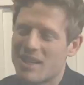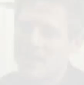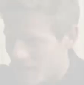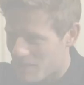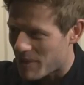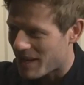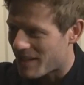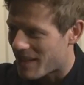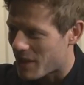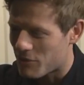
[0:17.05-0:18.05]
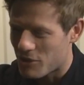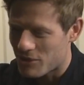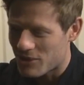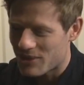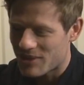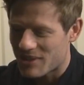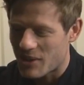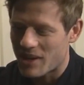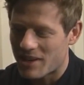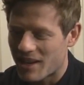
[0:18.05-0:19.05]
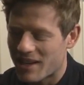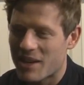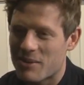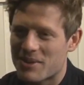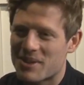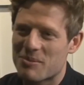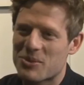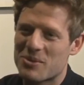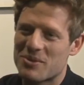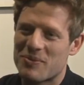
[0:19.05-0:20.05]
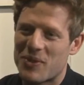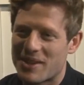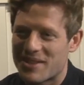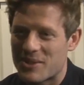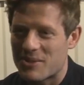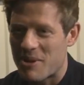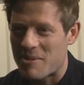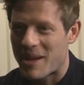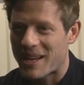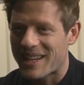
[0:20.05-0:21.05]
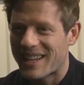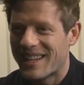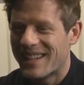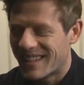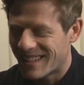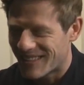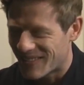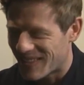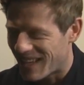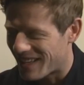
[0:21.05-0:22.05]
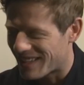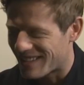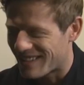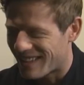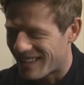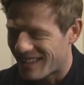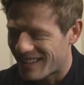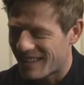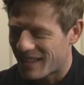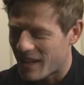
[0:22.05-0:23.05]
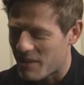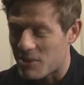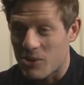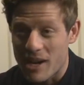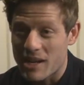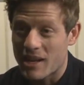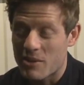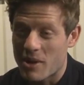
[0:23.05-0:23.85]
I big, thick roots, so I looked like I was some sort of 90s throwback, and it was great.